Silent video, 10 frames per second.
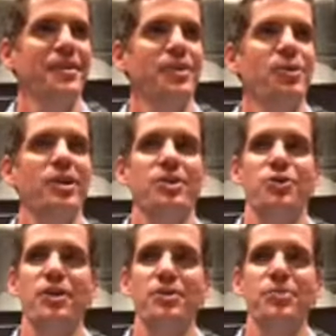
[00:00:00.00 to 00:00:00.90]
We can
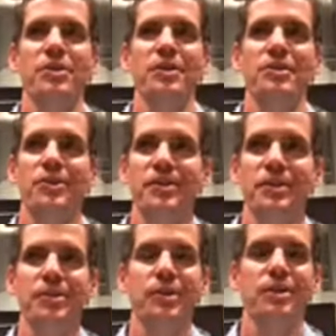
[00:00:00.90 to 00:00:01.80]
trust him with
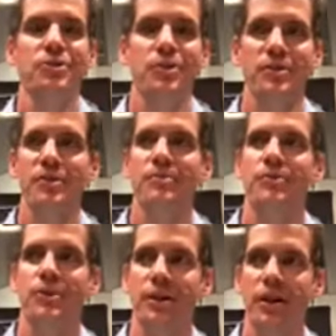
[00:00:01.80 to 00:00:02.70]
eternity. We can trust him
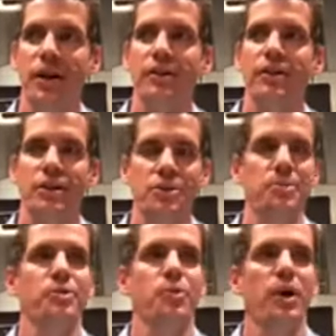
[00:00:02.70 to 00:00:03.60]
for a godly
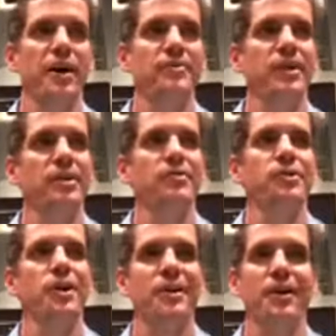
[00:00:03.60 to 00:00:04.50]
husband or wife. And if
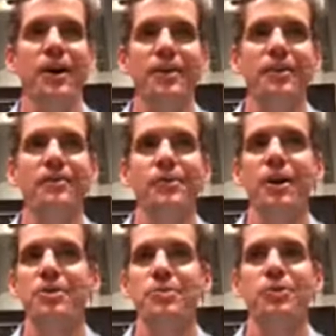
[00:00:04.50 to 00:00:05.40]
your God, if your
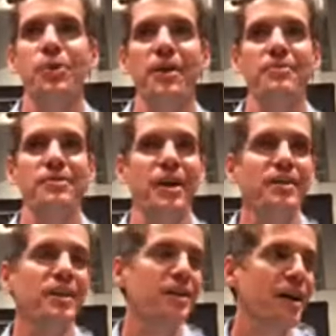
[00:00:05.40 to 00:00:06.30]
husband or wife is not
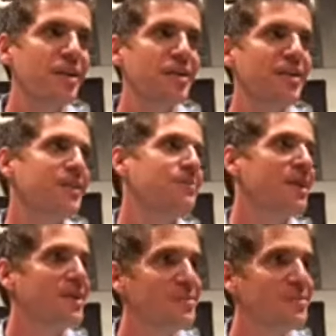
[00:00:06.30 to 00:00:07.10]
that godly, you can make them